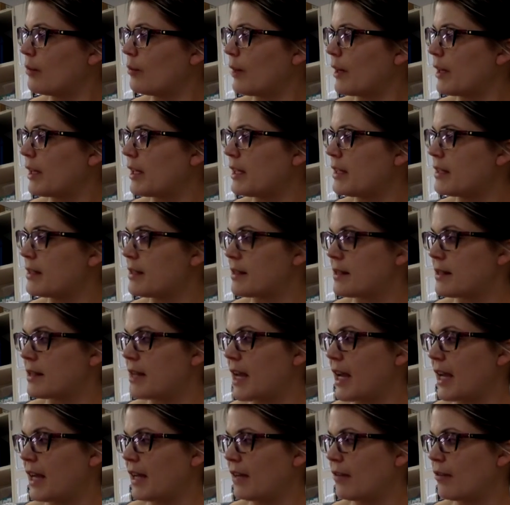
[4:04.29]
when he
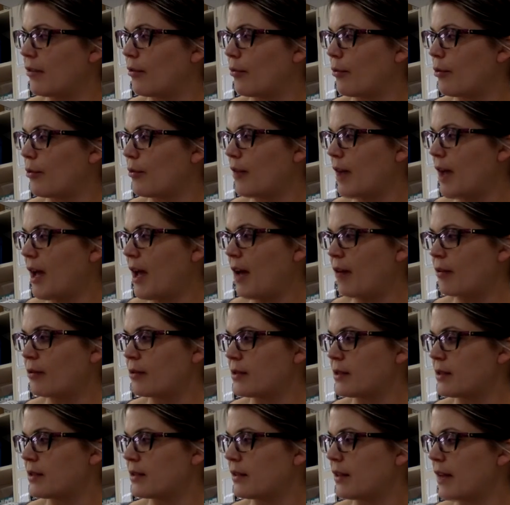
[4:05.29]
skated through the
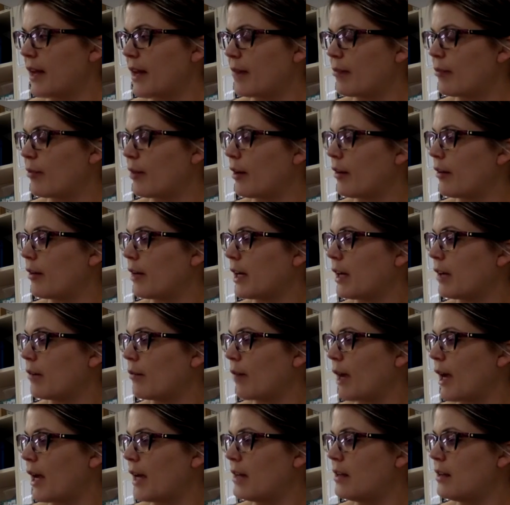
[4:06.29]
house, the librarian
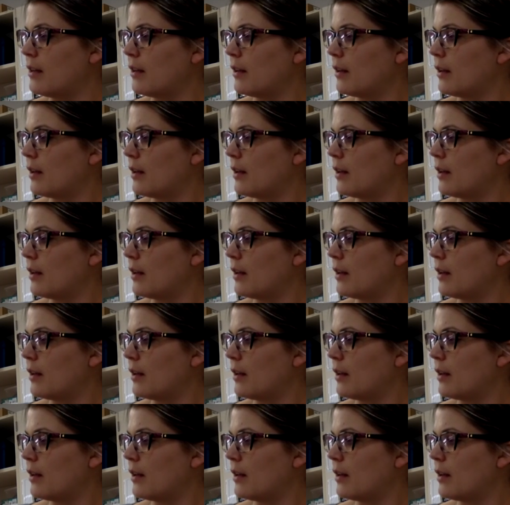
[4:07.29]
read.